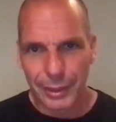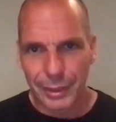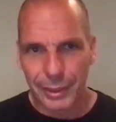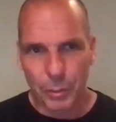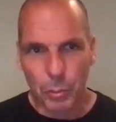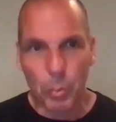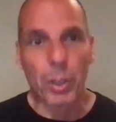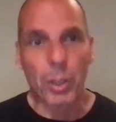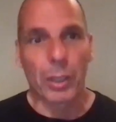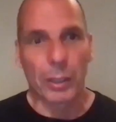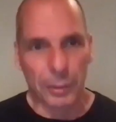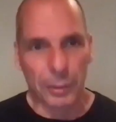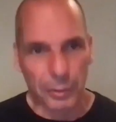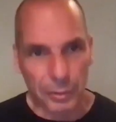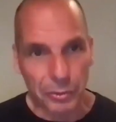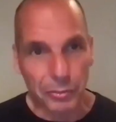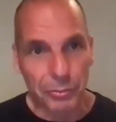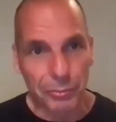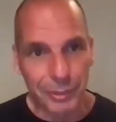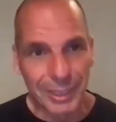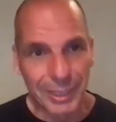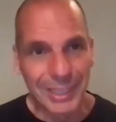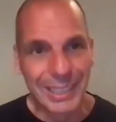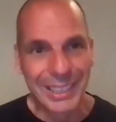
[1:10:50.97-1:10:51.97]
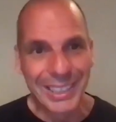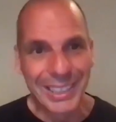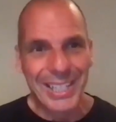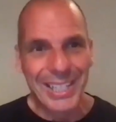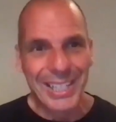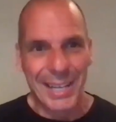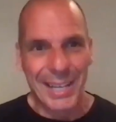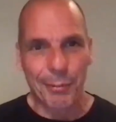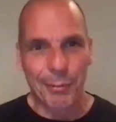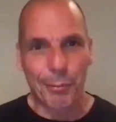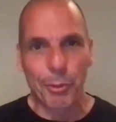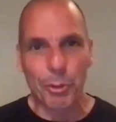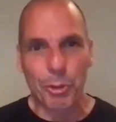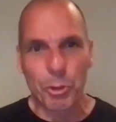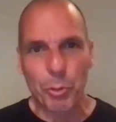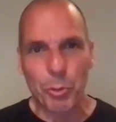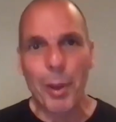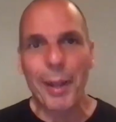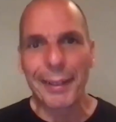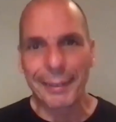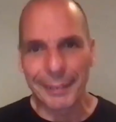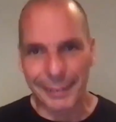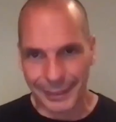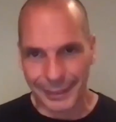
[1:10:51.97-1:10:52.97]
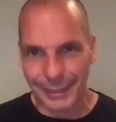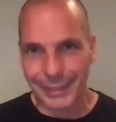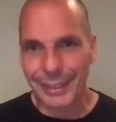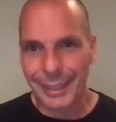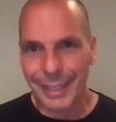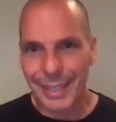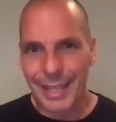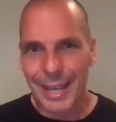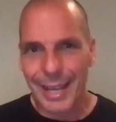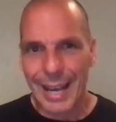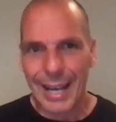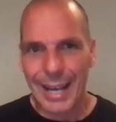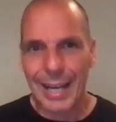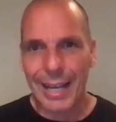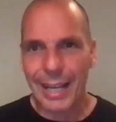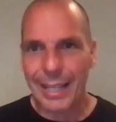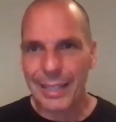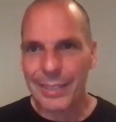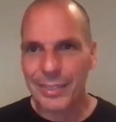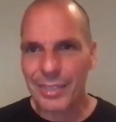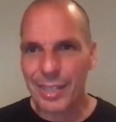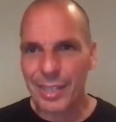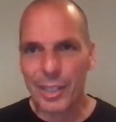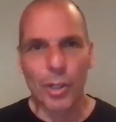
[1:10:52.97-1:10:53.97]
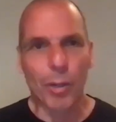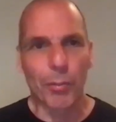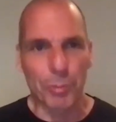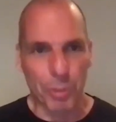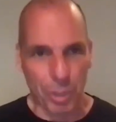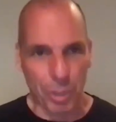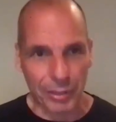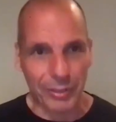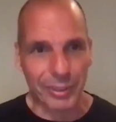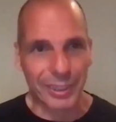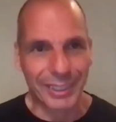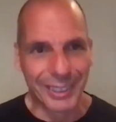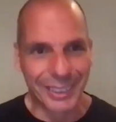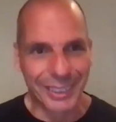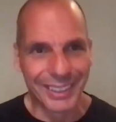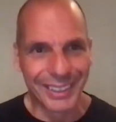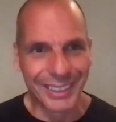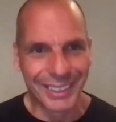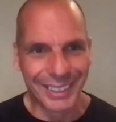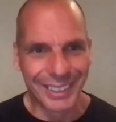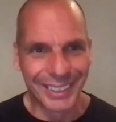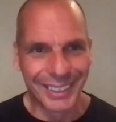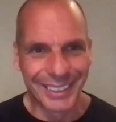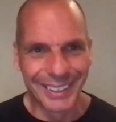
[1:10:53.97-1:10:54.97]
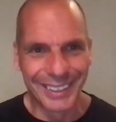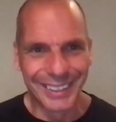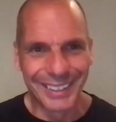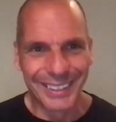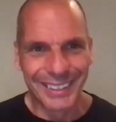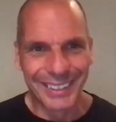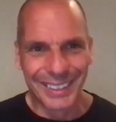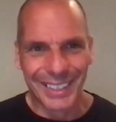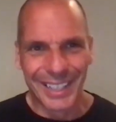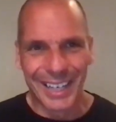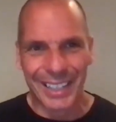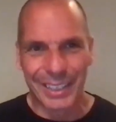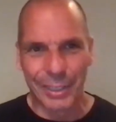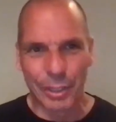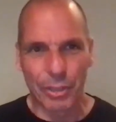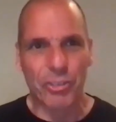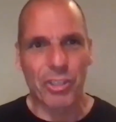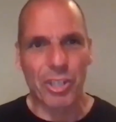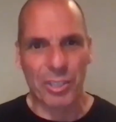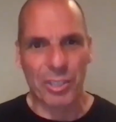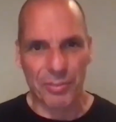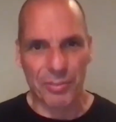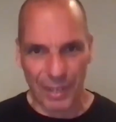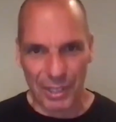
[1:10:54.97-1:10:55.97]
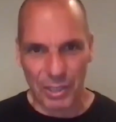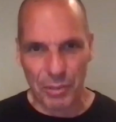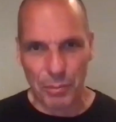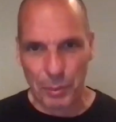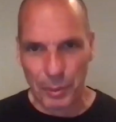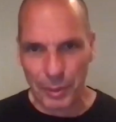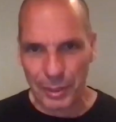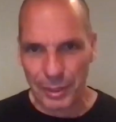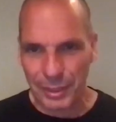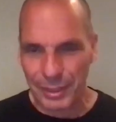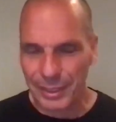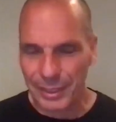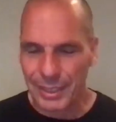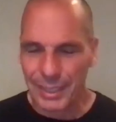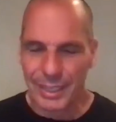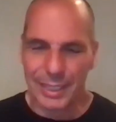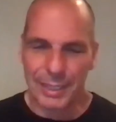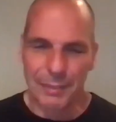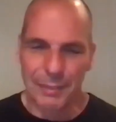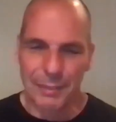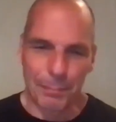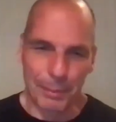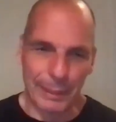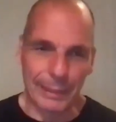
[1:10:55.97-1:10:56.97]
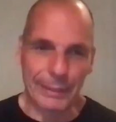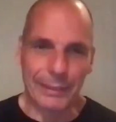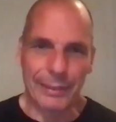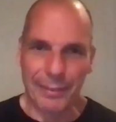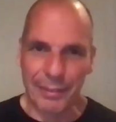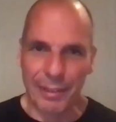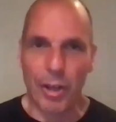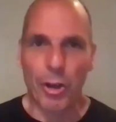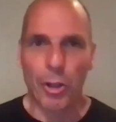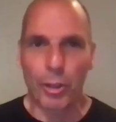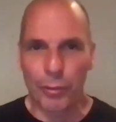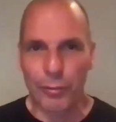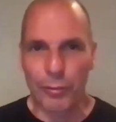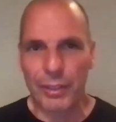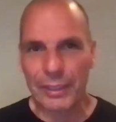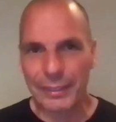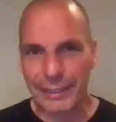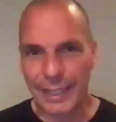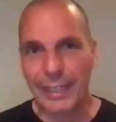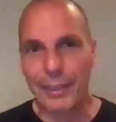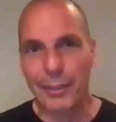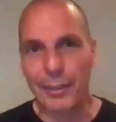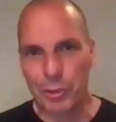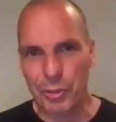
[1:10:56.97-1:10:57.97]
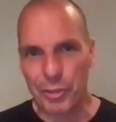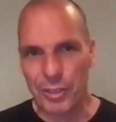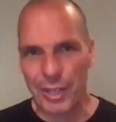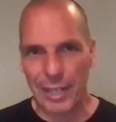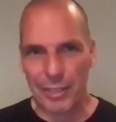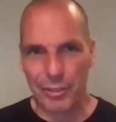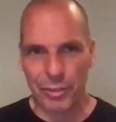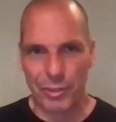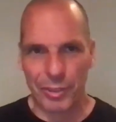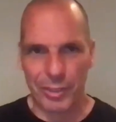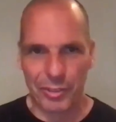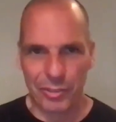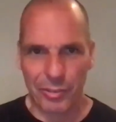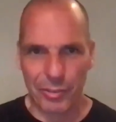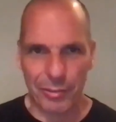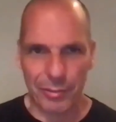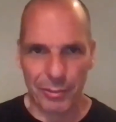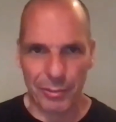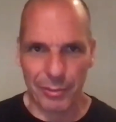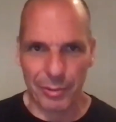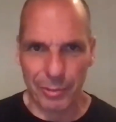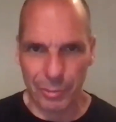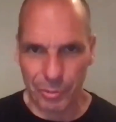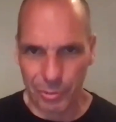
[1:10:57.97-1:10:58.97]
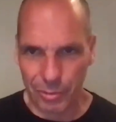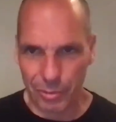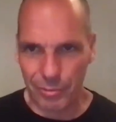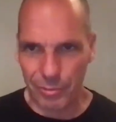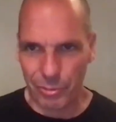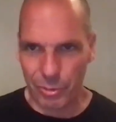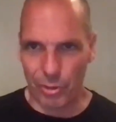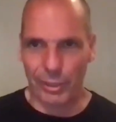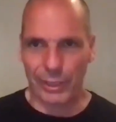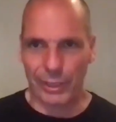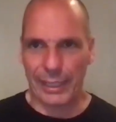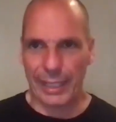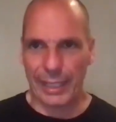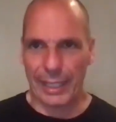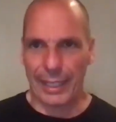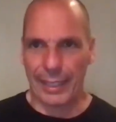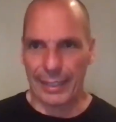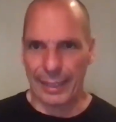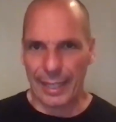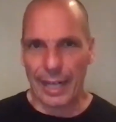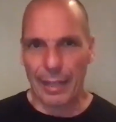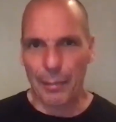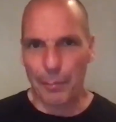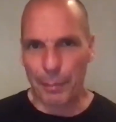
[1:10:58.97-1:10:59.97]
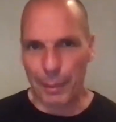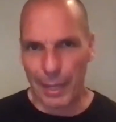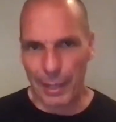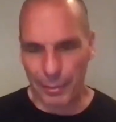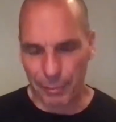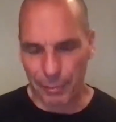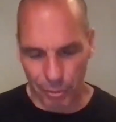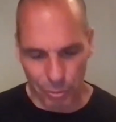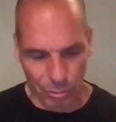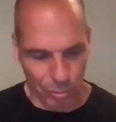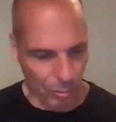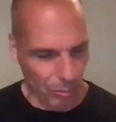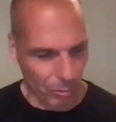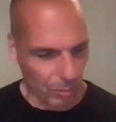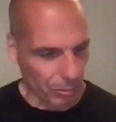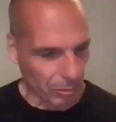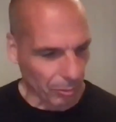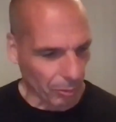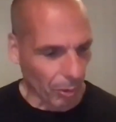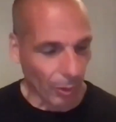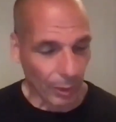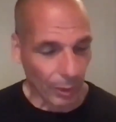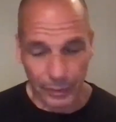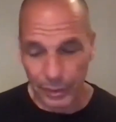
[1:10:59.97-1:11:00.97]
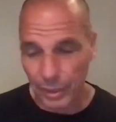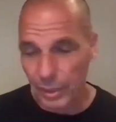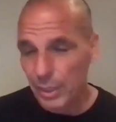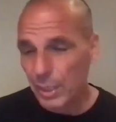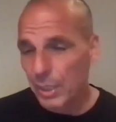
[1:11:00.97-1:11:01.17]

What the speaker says: world in which you enter as an object, and not just Facebook, but the whole of the techno structure, as John Kenneth Galbraith used to call it.